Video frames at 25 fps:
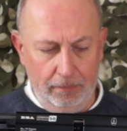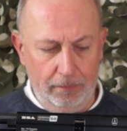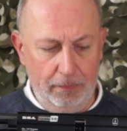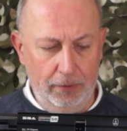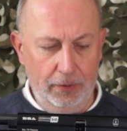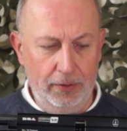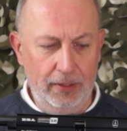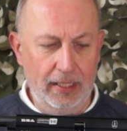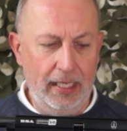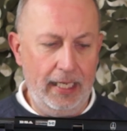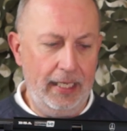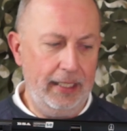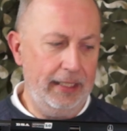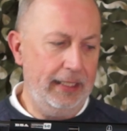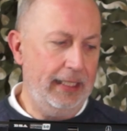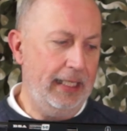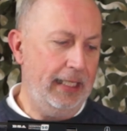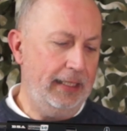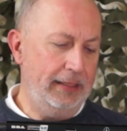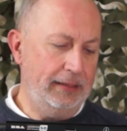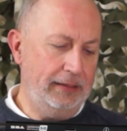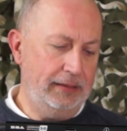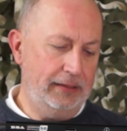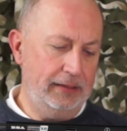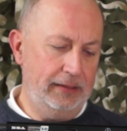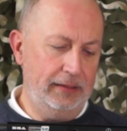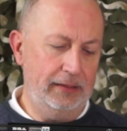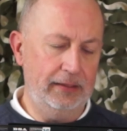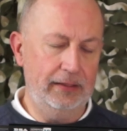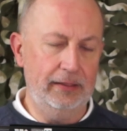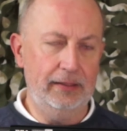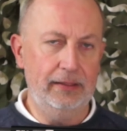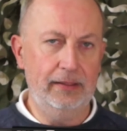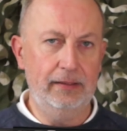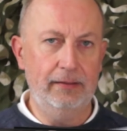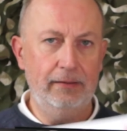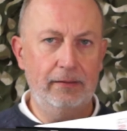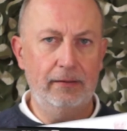put that against
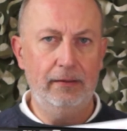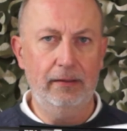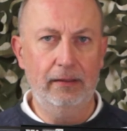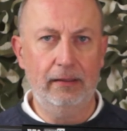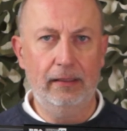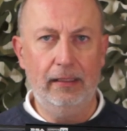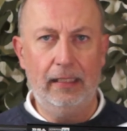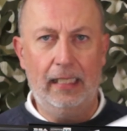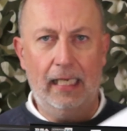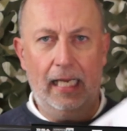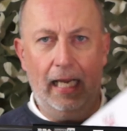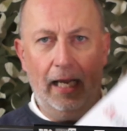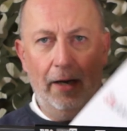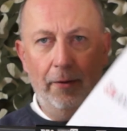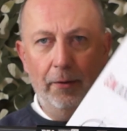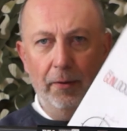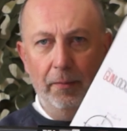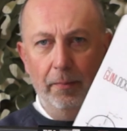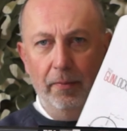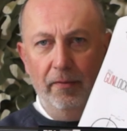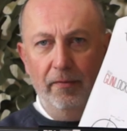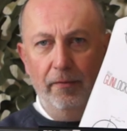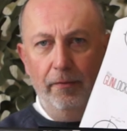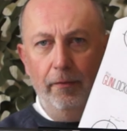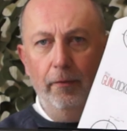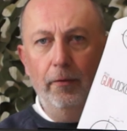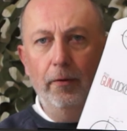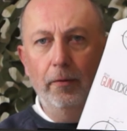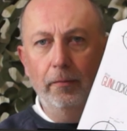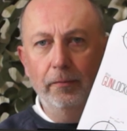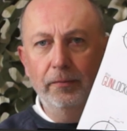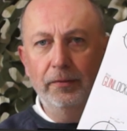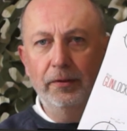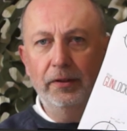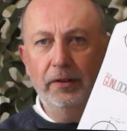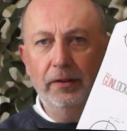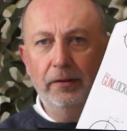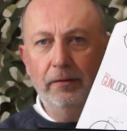how it
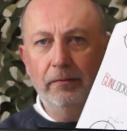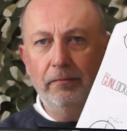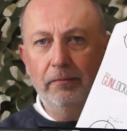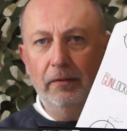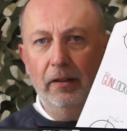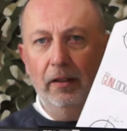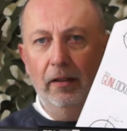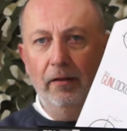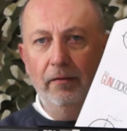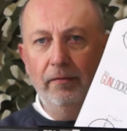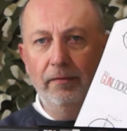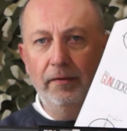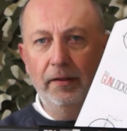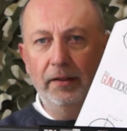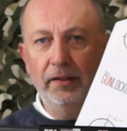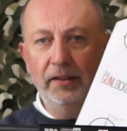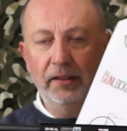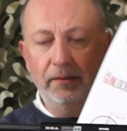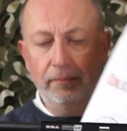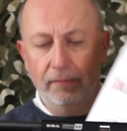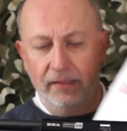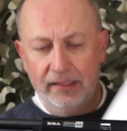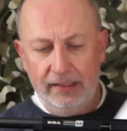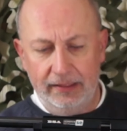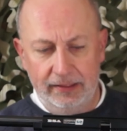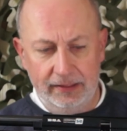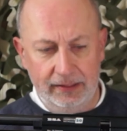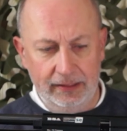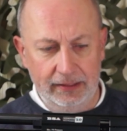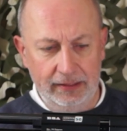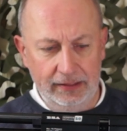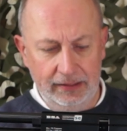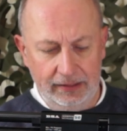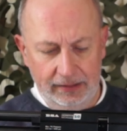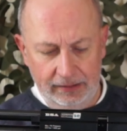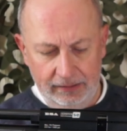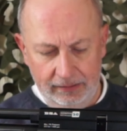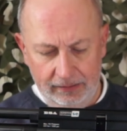performs at 30
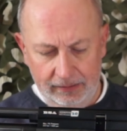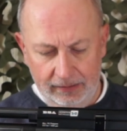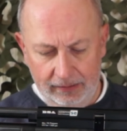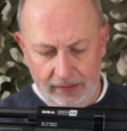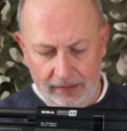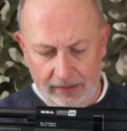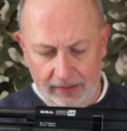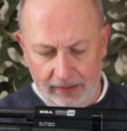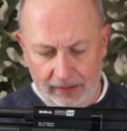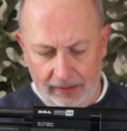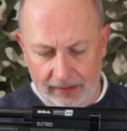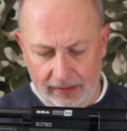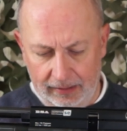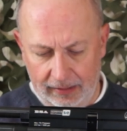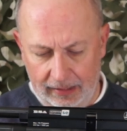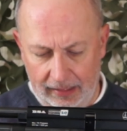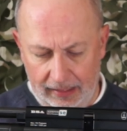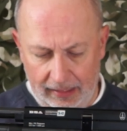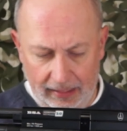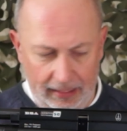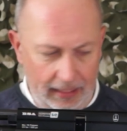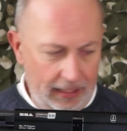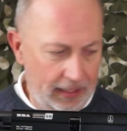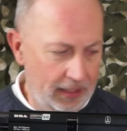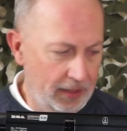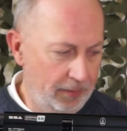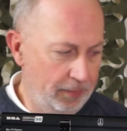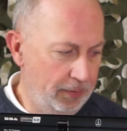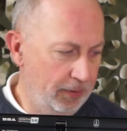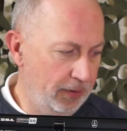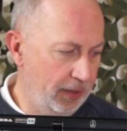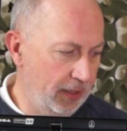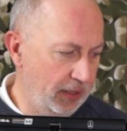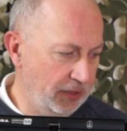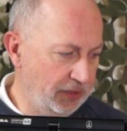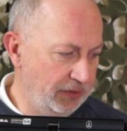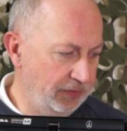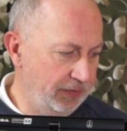meters, and I
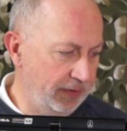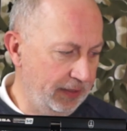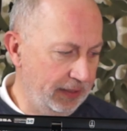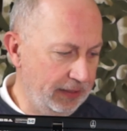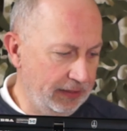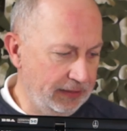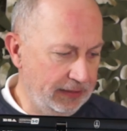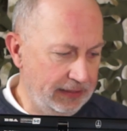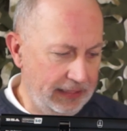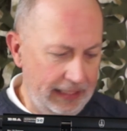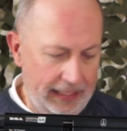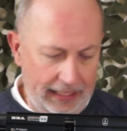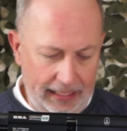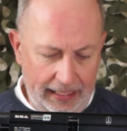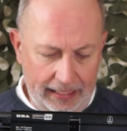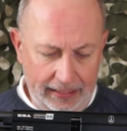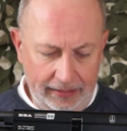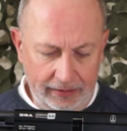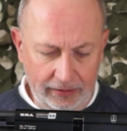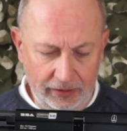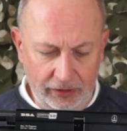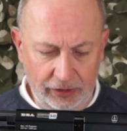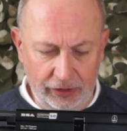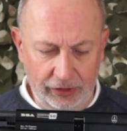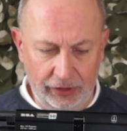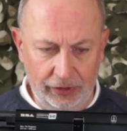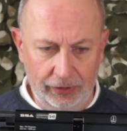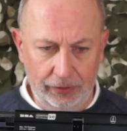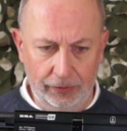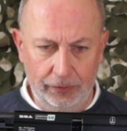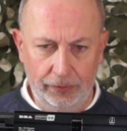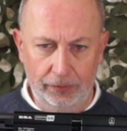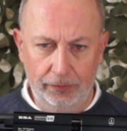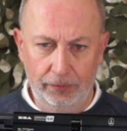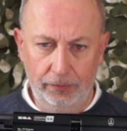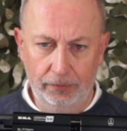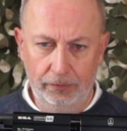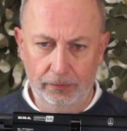put those figures
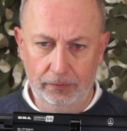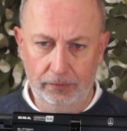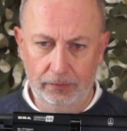into